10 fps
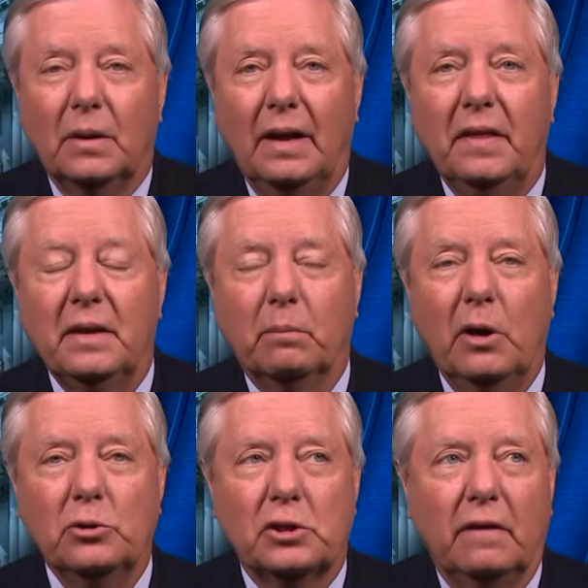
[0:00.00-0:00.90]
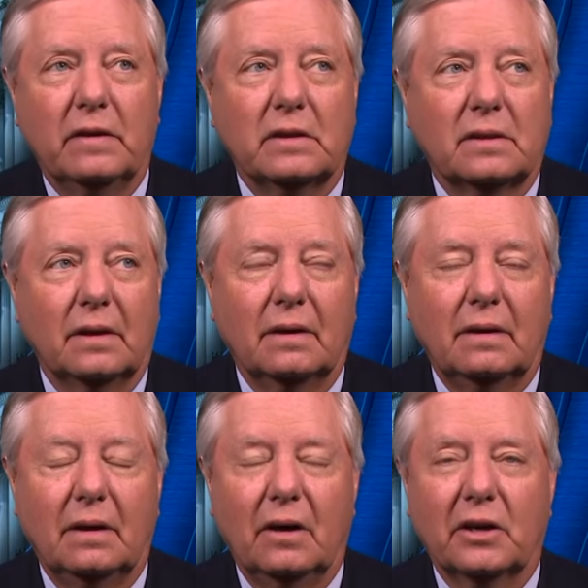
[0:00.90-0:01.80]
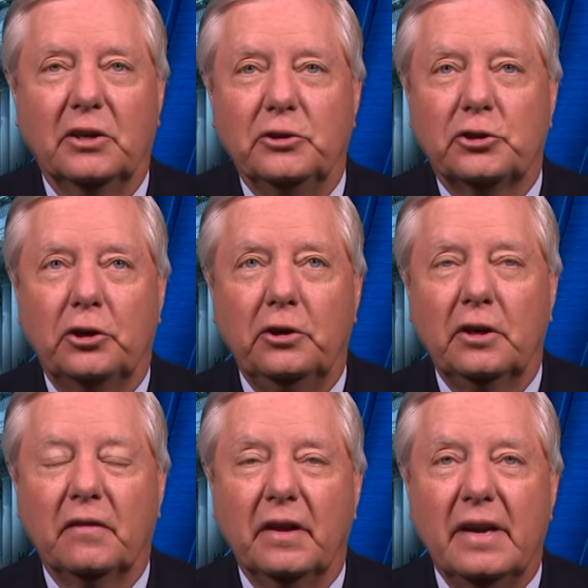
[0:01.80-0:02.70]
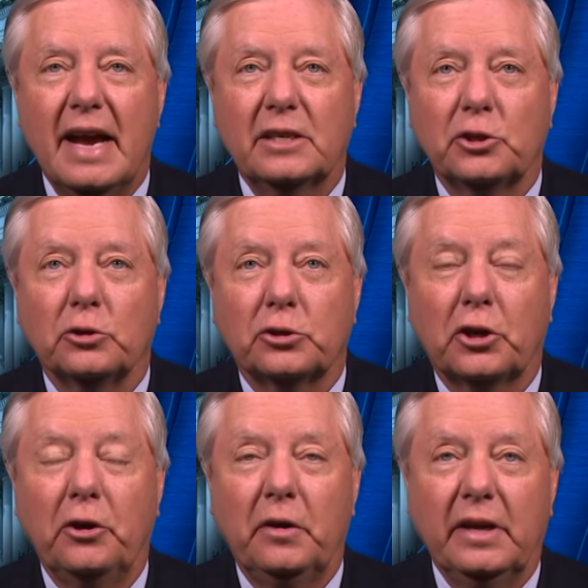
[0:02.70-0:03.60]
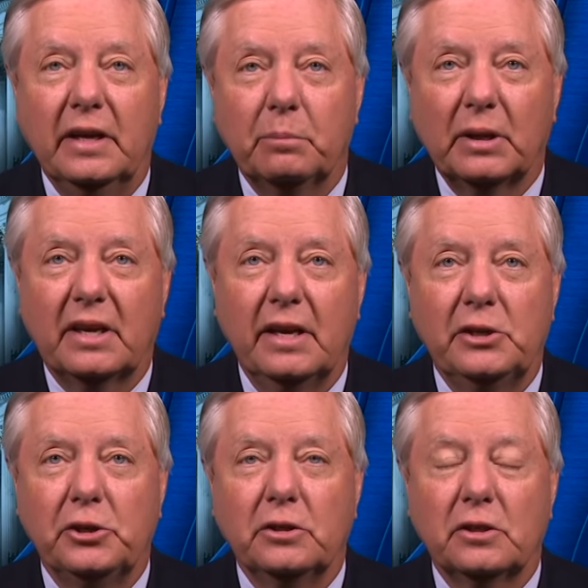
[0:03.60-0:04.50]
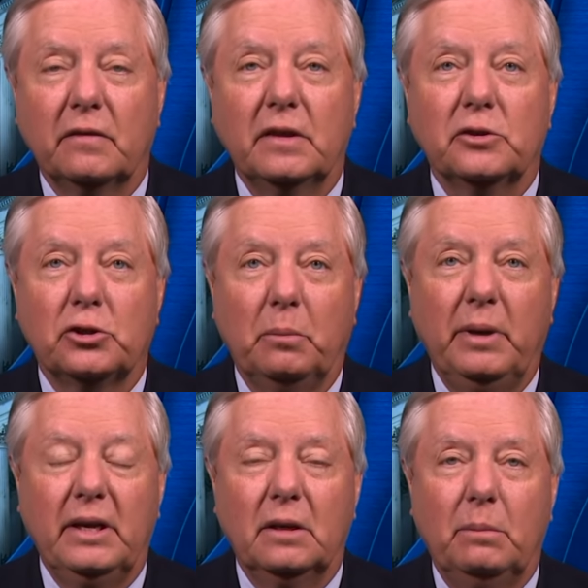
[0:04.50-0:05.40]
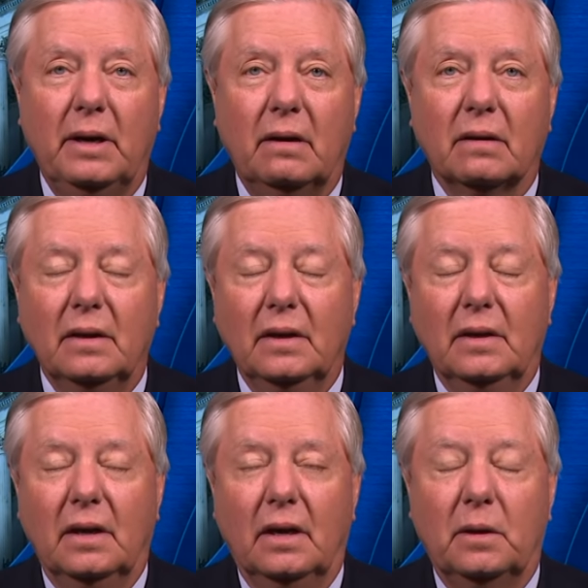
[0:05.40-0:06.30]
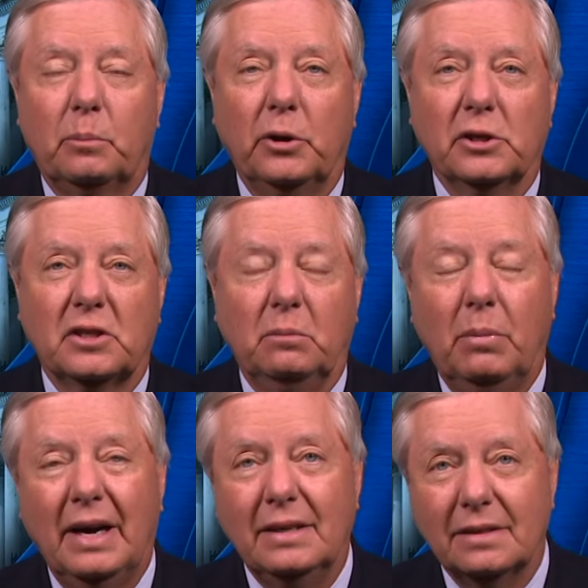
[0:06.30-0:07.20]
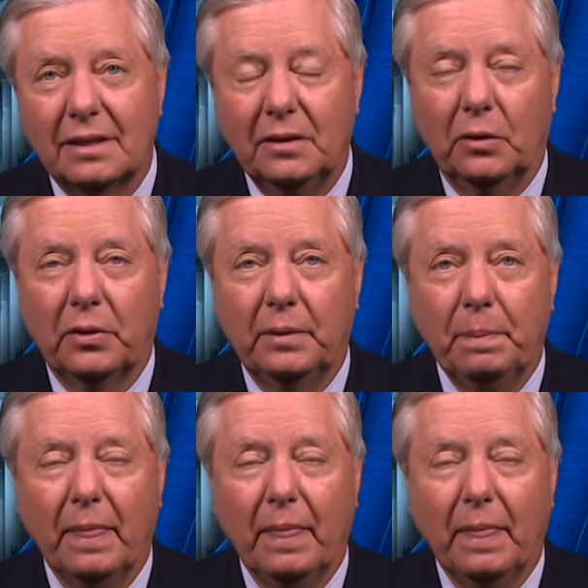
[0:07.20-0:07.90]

Well, I think most of us are, are concerned of the national security implications of this debate about uh, President Biden's health.